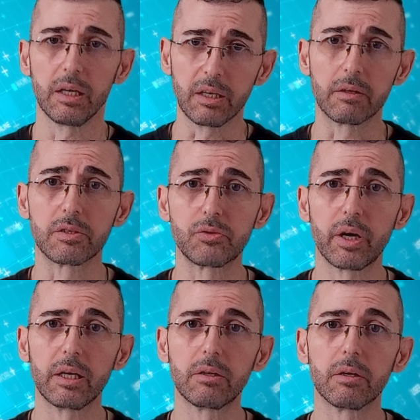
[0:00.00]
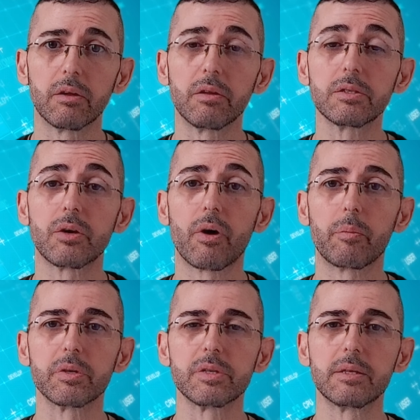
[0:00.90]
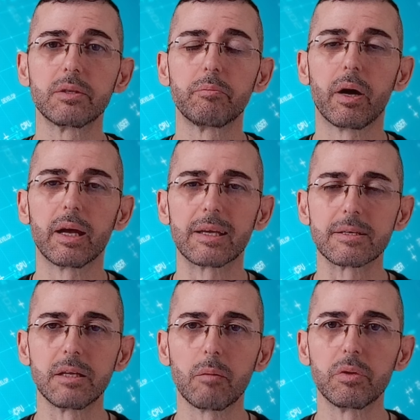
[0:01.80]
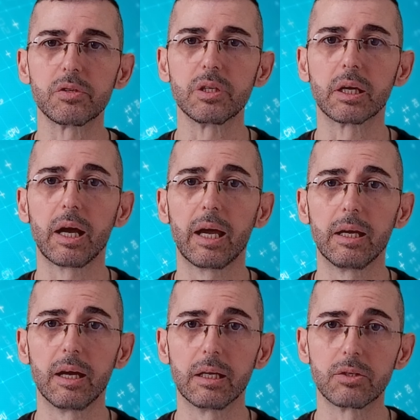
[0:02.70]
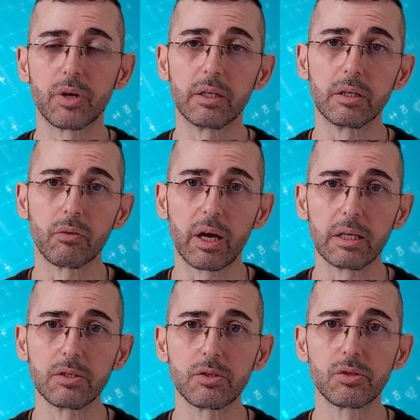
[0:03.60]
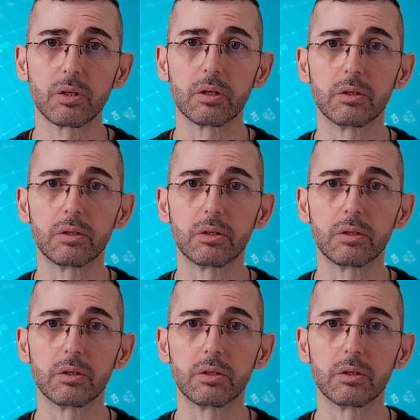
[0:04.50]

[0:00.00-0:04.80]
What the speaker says: In this trade, these are represented by establishing a trading range,